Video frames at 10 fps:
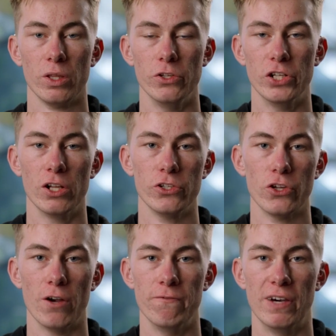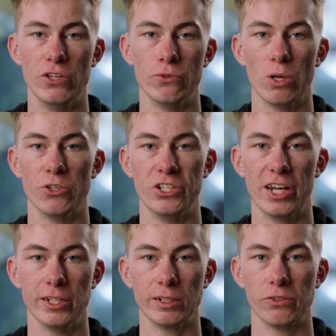The challenges I faced while
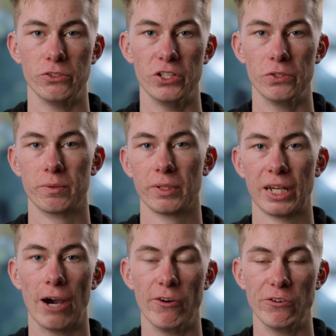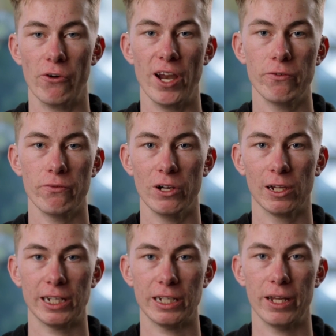studying is just covering rent,
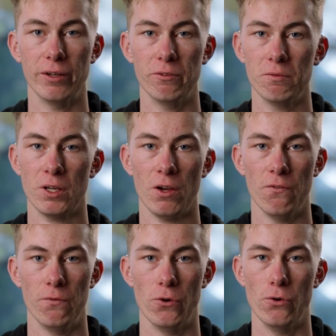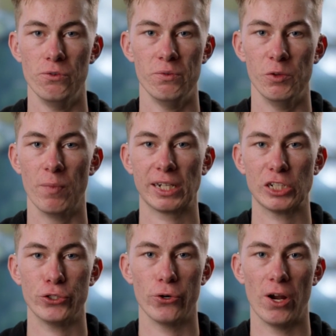really, and food, just
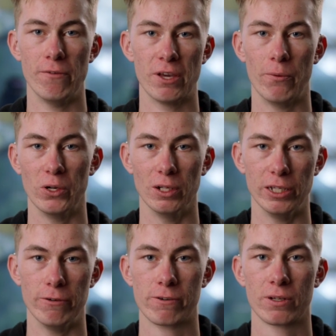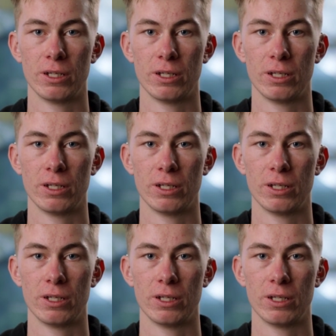making sure I had somewhere to live.